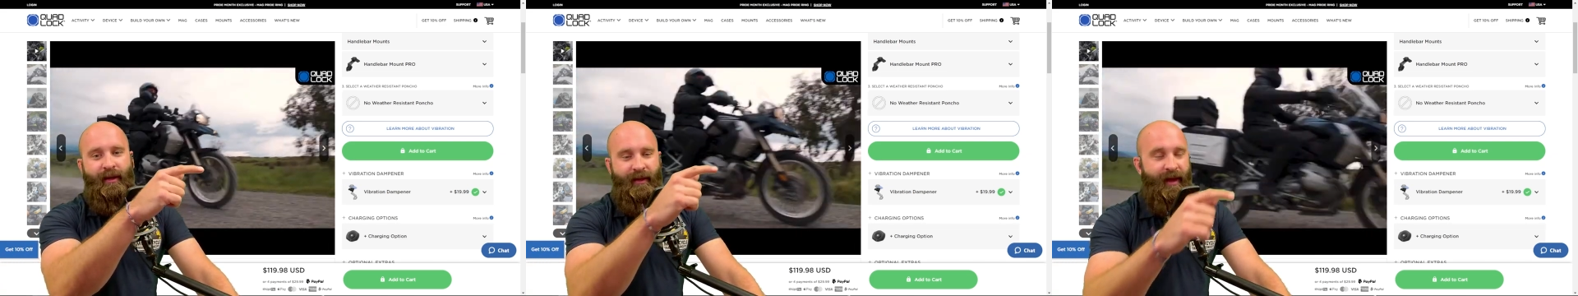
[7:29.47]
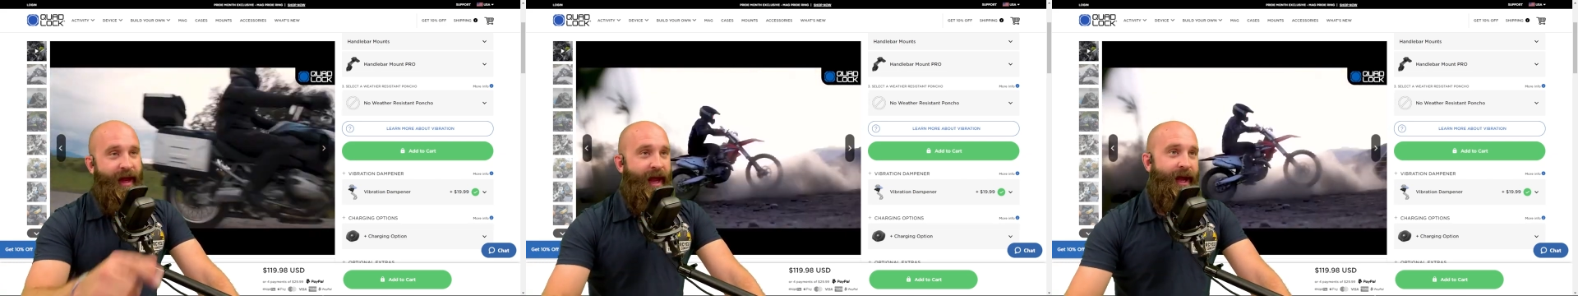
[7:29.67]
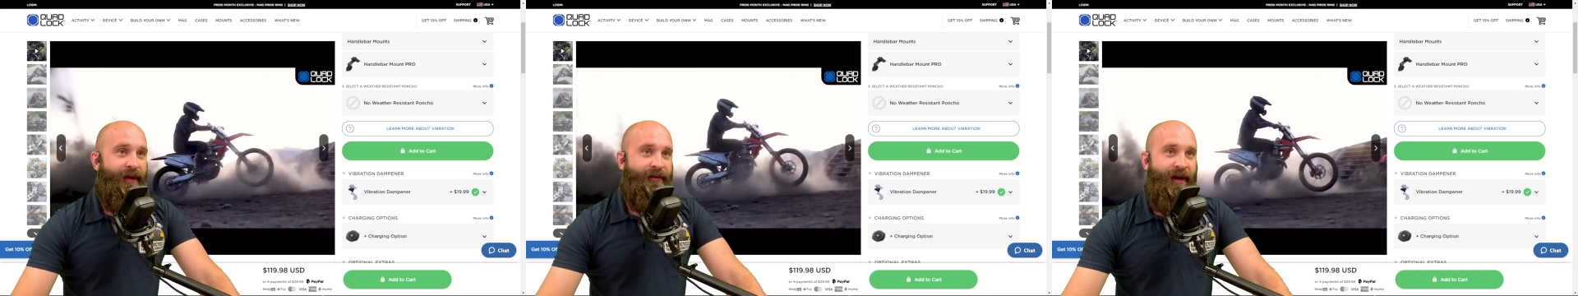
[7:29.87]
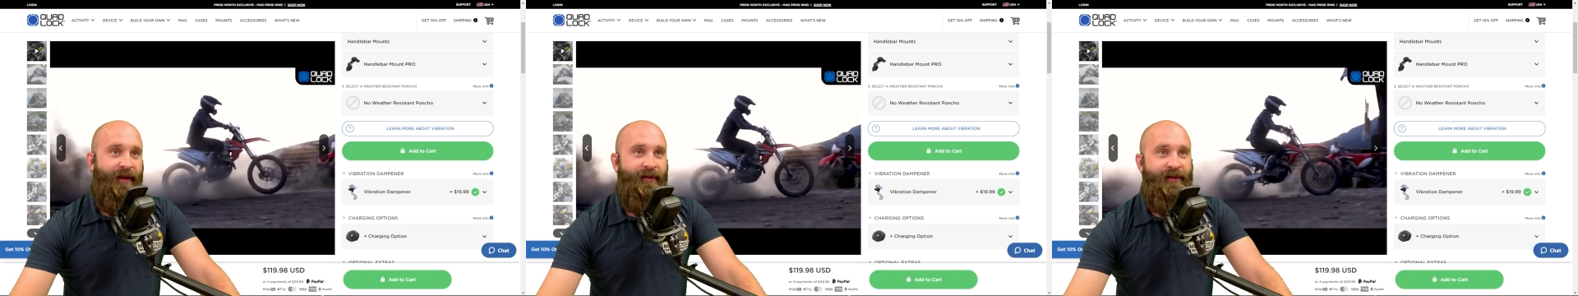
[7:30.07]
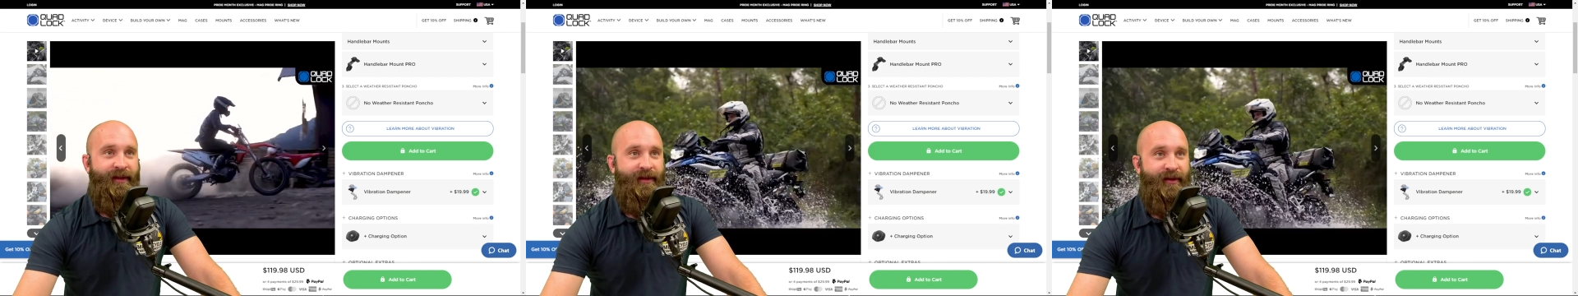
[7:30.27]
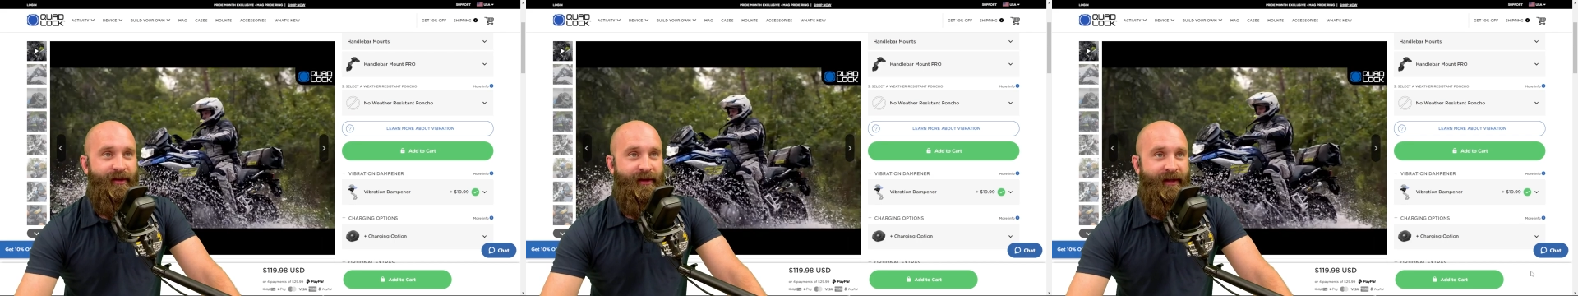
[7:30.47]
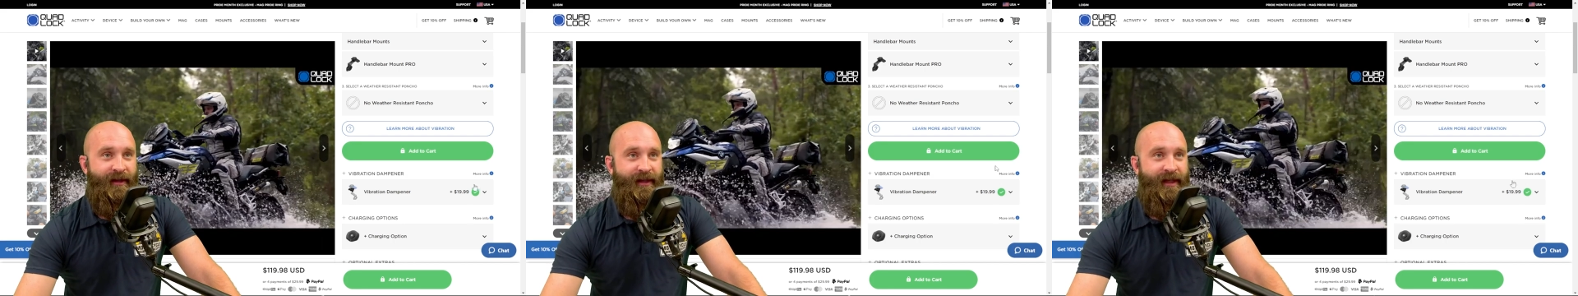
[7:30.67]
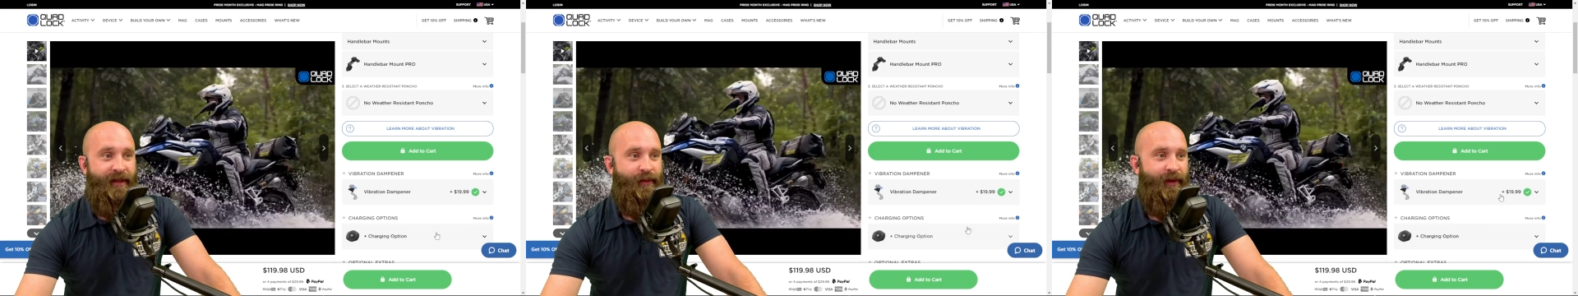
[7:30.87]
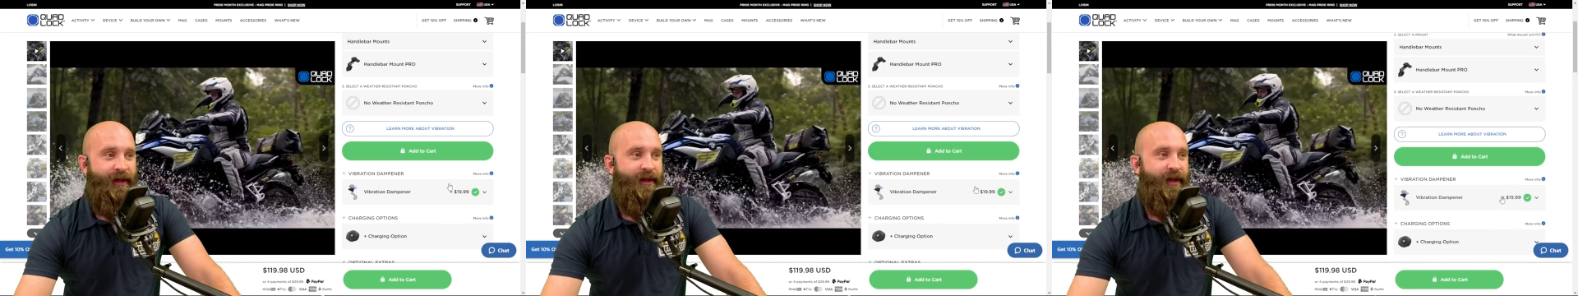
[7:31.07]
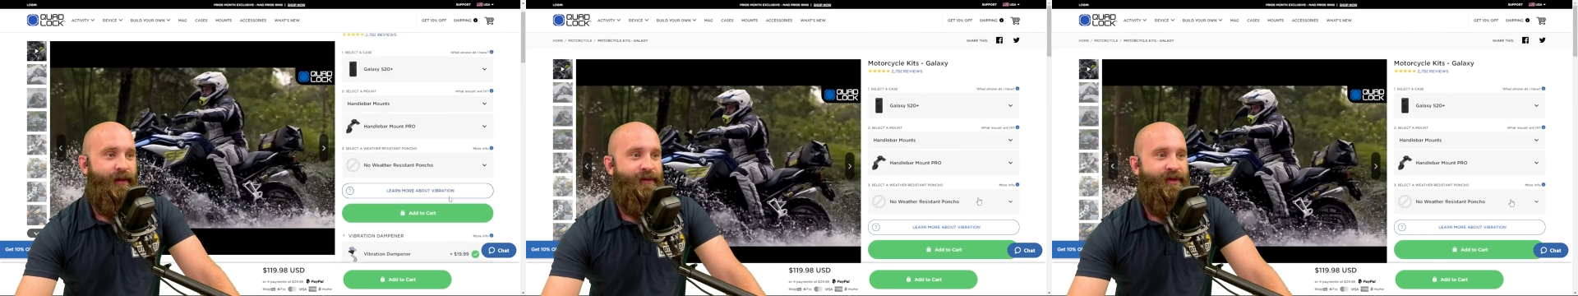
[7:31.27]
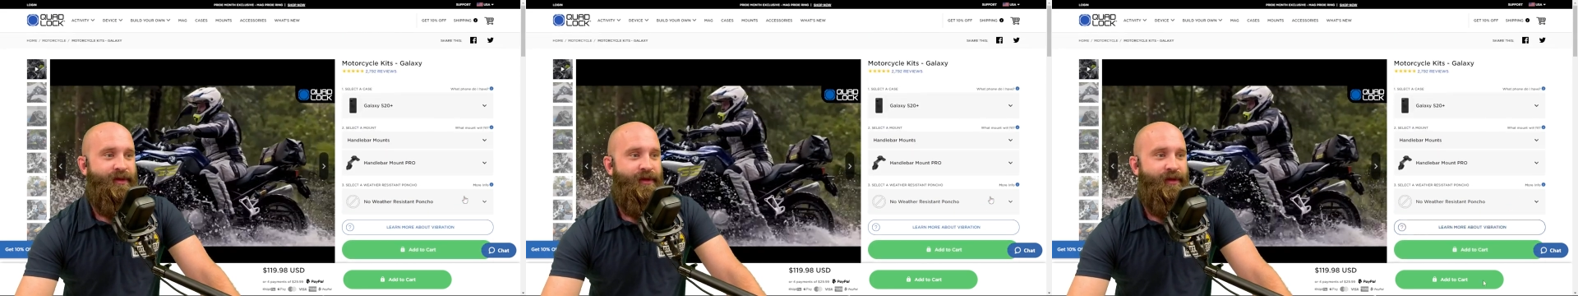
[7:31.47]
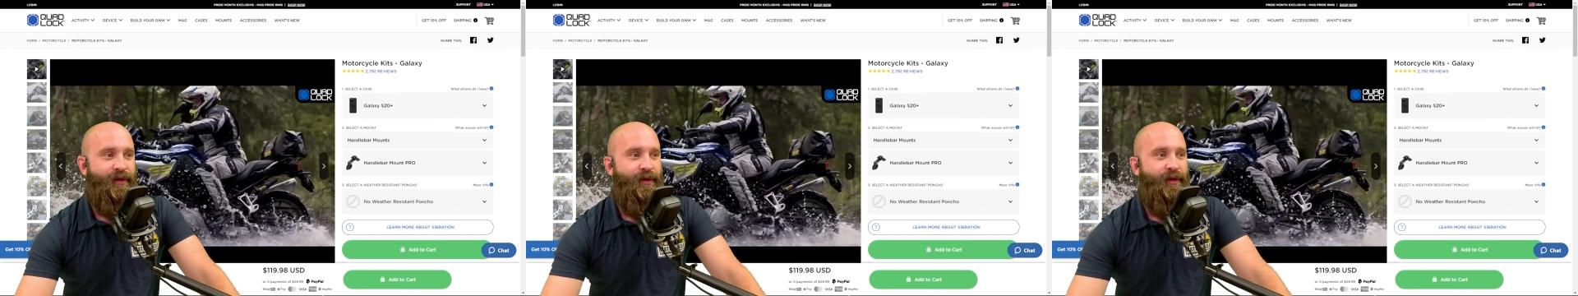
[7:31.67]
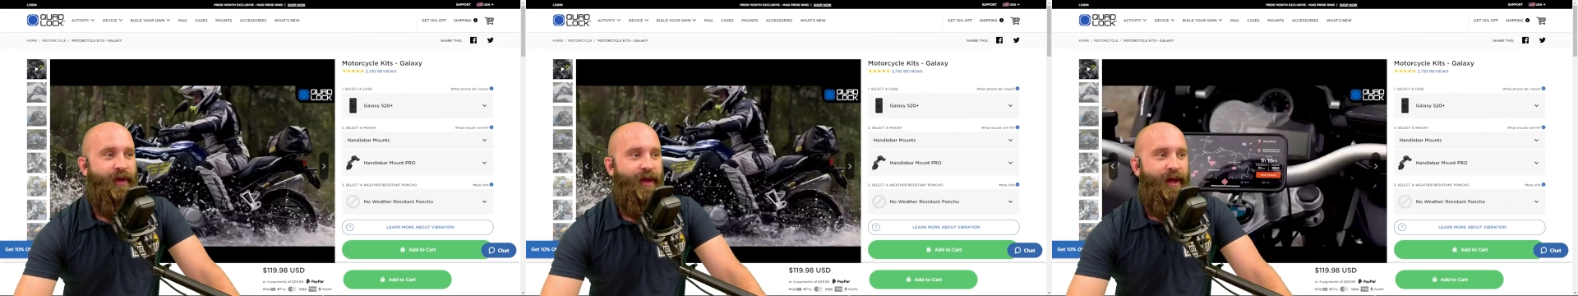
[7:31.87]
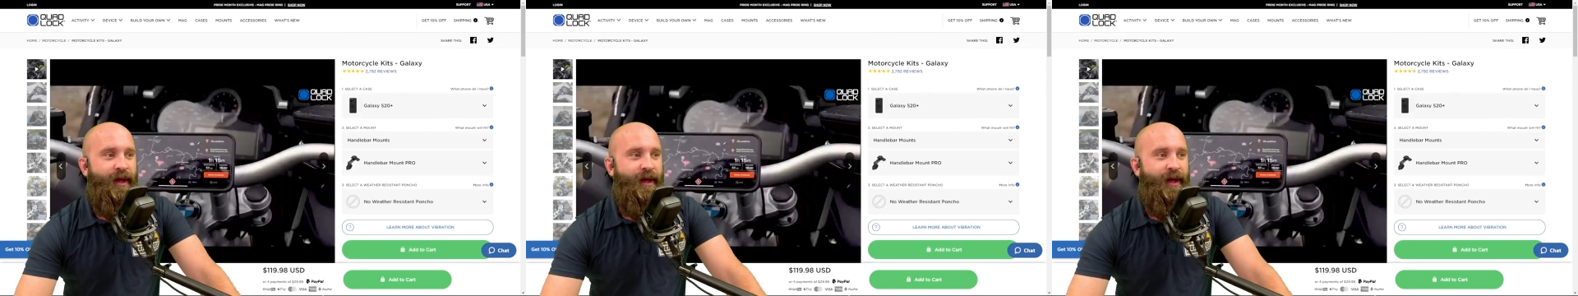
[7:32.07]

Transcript: They have everything that you're going to need when it comes to